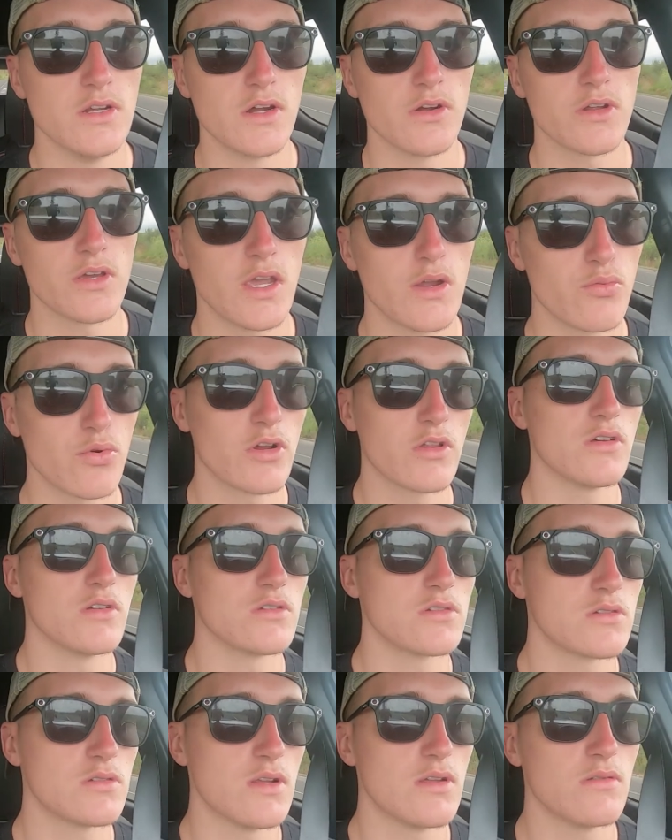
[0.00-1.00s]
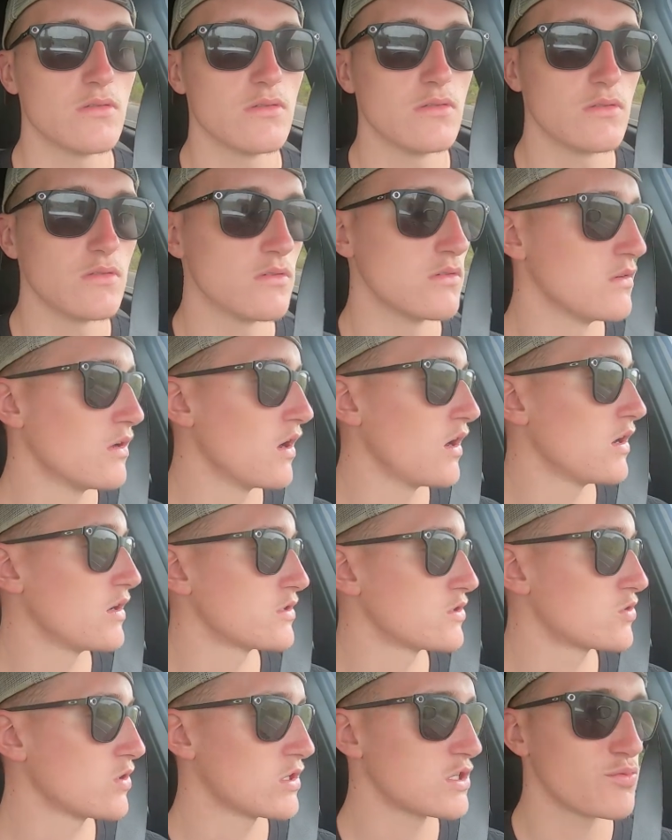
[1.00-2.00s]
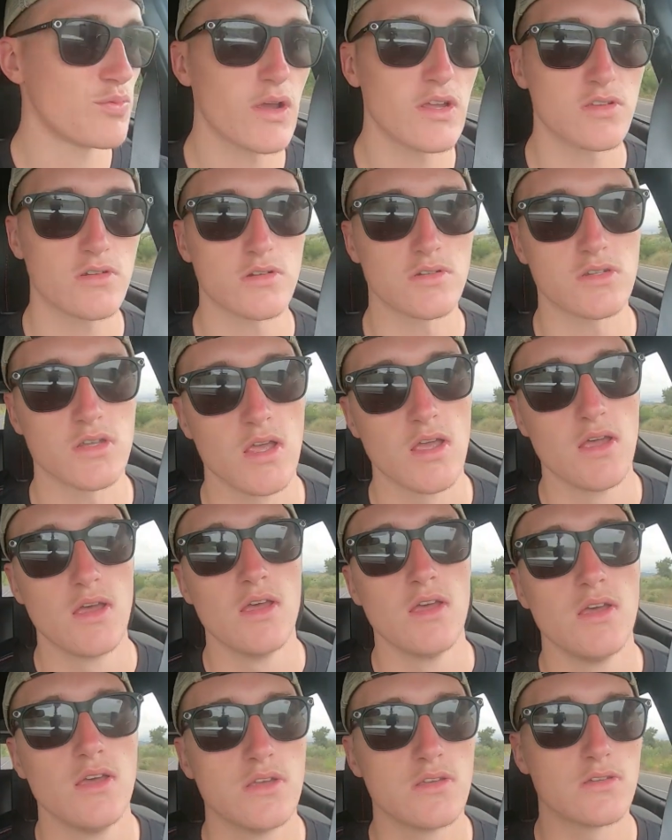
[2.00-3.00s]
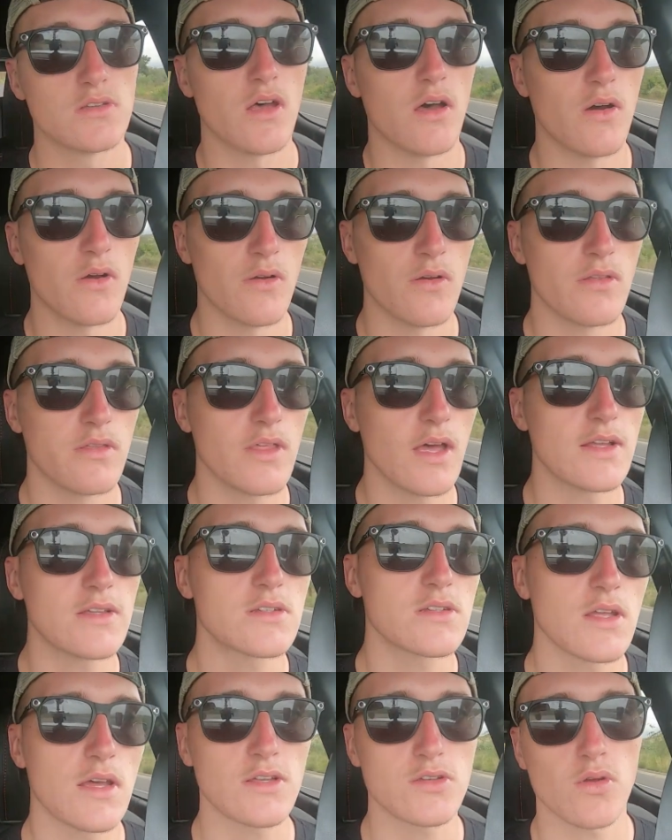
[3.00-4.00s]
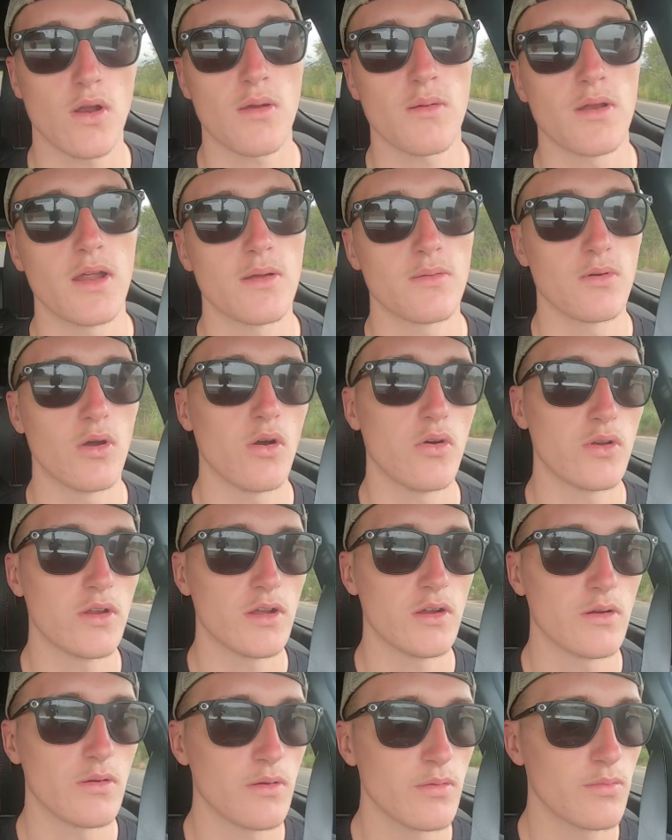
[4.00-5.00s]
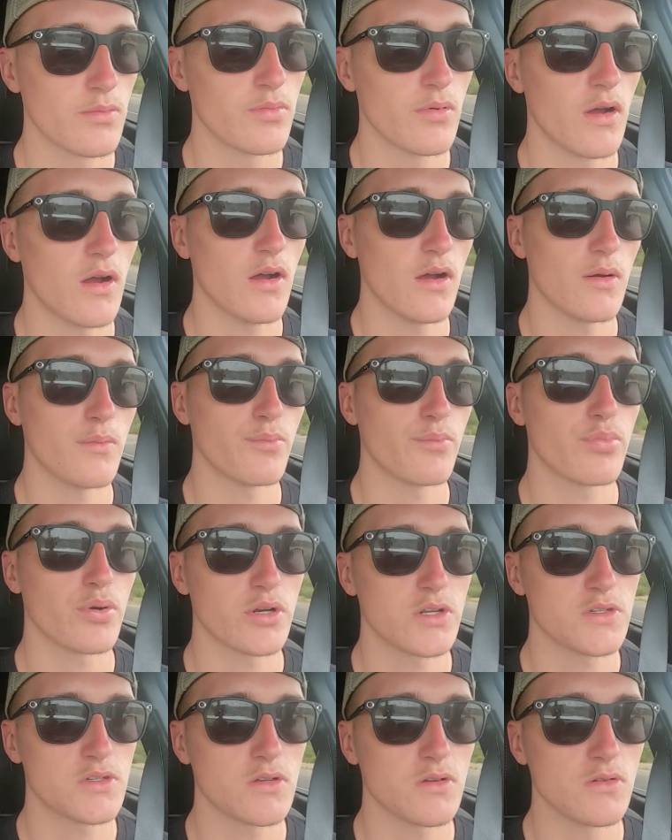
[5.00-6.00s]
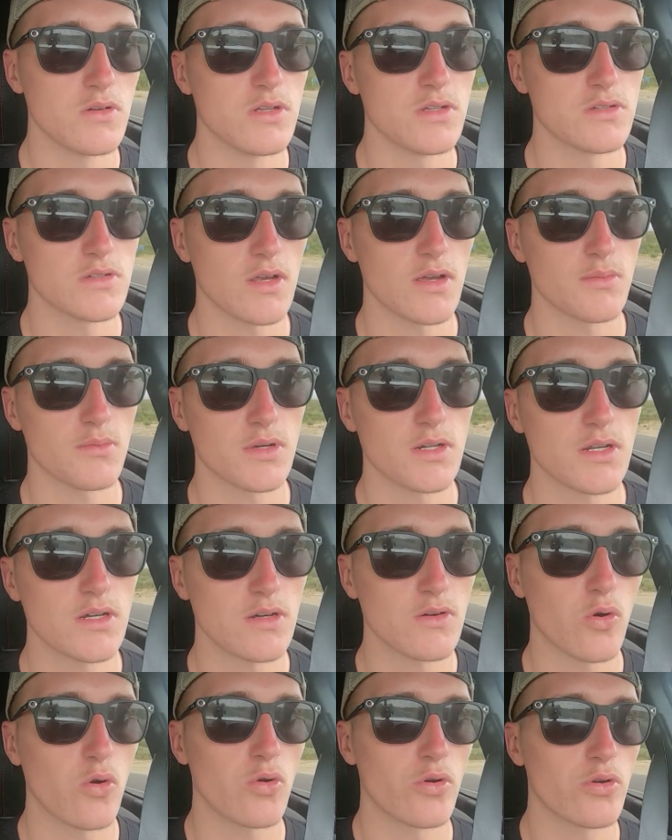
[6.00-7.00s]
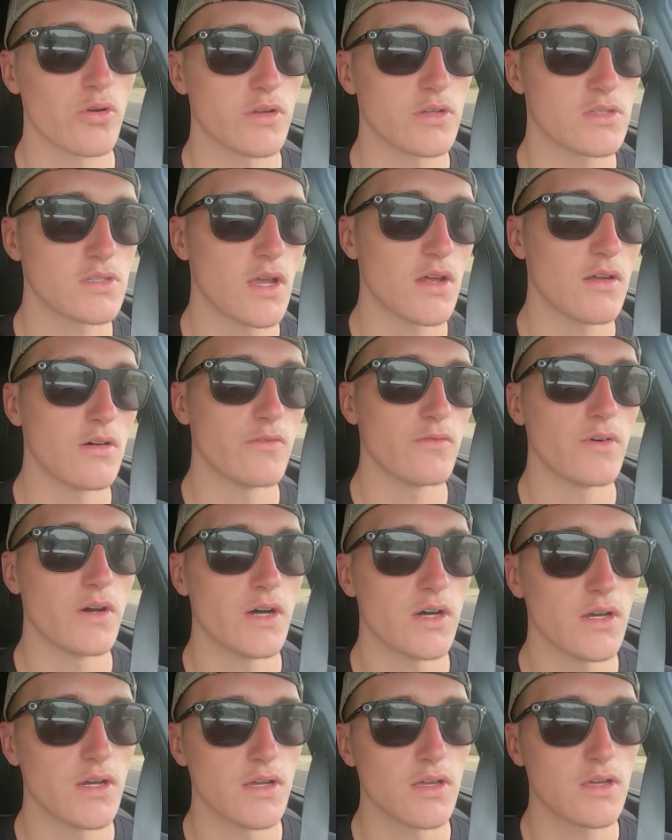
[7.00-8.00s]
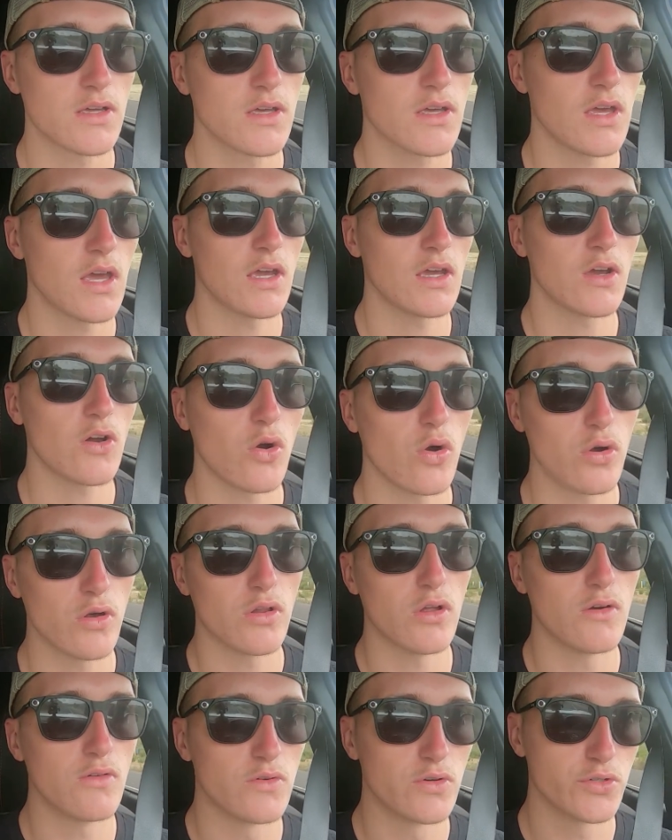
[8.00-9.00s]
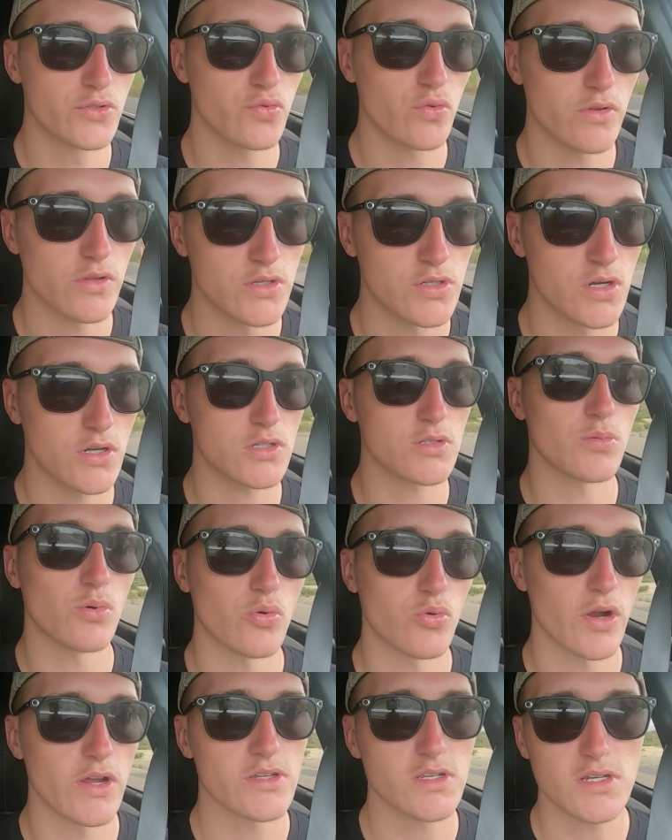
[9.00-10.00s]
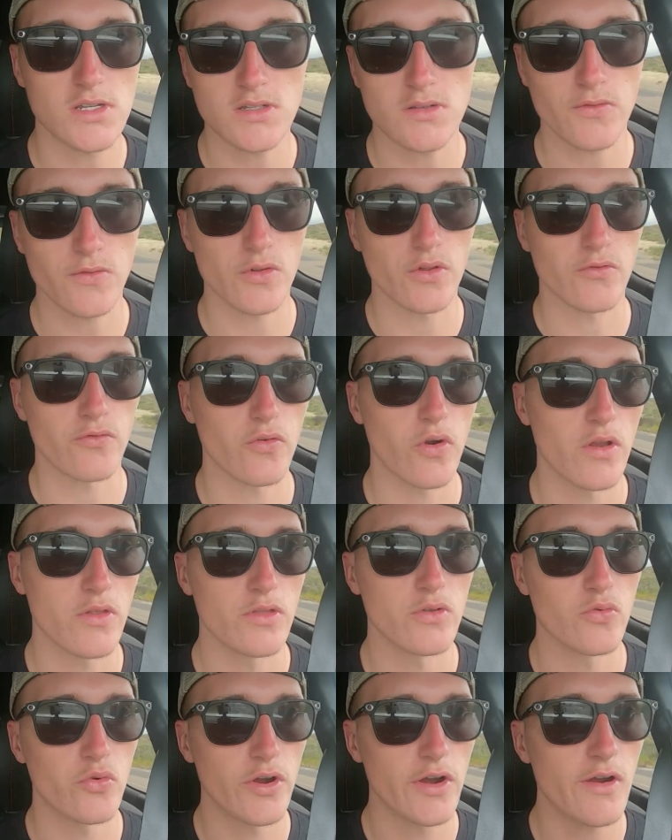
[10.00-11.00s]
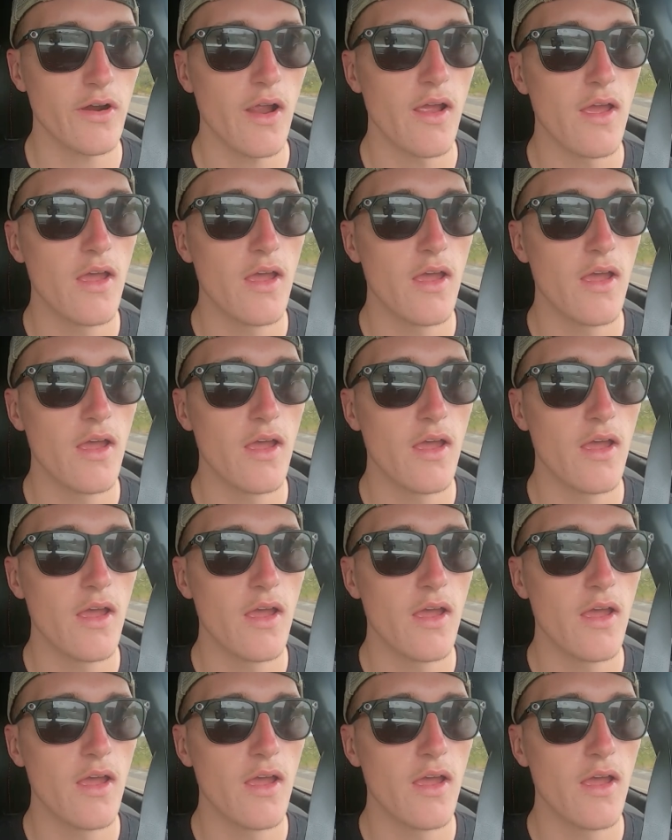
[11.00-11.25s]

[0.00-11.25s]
get rid of those stretch spacers. So that's what I'm gonna have going here pretty soon. Is I'm gonna order a set of King coilovers with adjustable resis for the front and the rear.